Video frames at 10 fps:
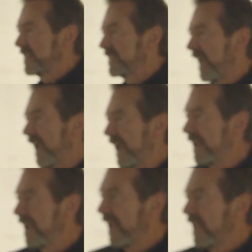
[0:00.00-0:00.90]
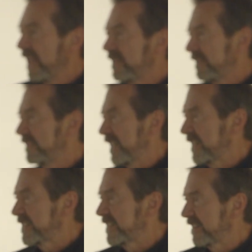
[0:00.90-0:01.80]
say
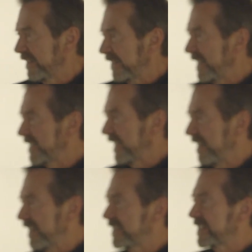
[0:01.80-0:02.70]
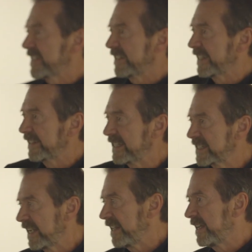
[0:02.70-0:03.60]
this, and then they say this, and then they
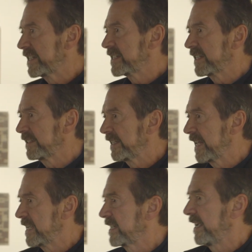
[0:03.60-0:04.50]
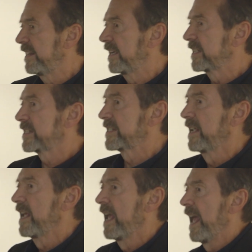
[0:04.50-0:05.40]
say this, and then they say this.
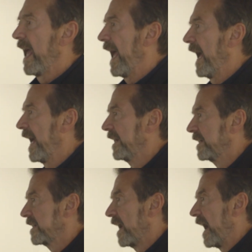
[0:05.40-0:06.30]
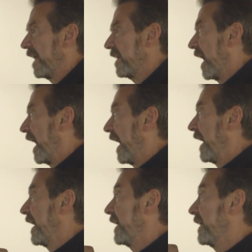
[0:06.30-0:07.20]
And
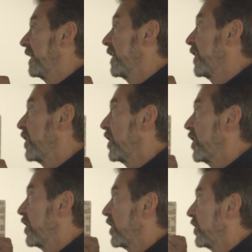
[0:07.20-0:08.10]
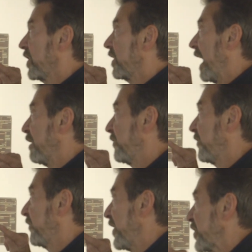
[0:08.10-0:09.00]
I have
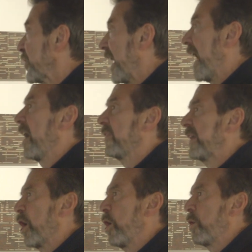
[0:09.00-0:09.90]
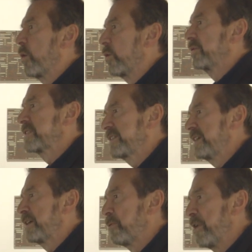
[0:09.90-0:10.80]
figured out that, oh, this
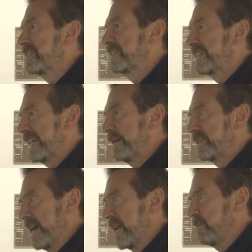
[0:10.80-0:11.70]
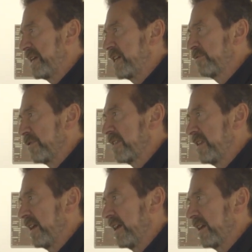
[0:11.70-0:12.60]
thing wants to keep telling me different
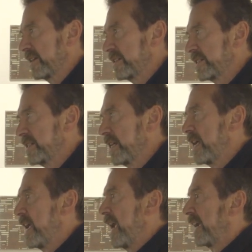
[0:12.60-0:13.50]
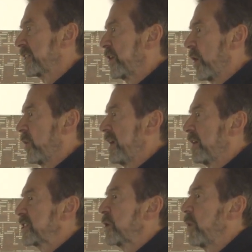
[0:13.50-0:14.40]
things. And so
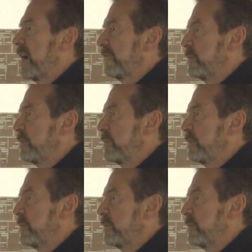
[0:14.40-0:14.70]
here's a way for